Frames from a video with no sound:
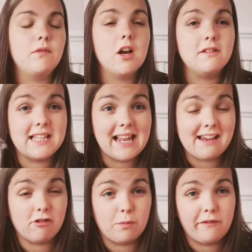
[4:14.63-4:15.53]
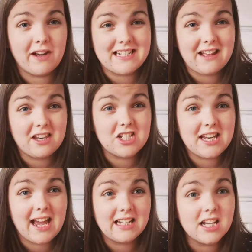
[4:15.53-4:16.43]
Obviously later on we found out that she
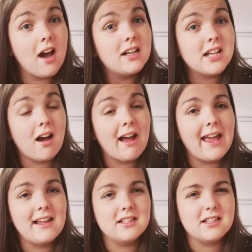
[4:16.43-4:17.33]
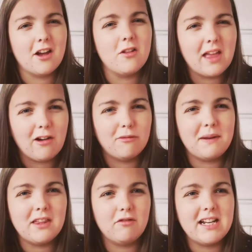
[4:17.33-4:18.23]
had tongue tie, so that would
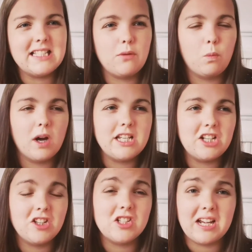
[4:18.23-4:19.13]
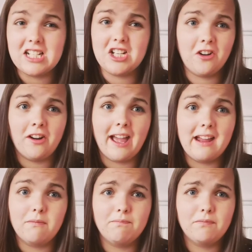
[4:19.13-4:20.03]
be the reason why she couldn't do it, because she couldn't get
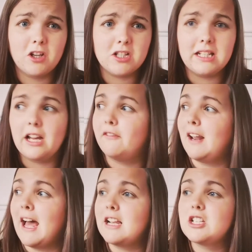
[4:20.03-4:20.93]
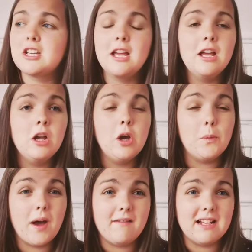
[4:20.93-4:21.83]
a good enough latch.
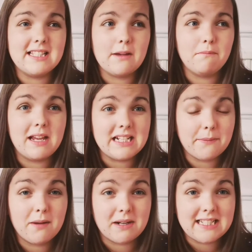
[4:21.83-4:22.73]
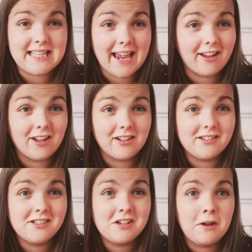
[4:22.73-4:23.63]
Whereas Isabel, my
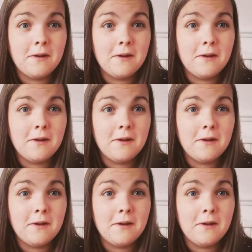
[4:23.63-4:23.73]
second,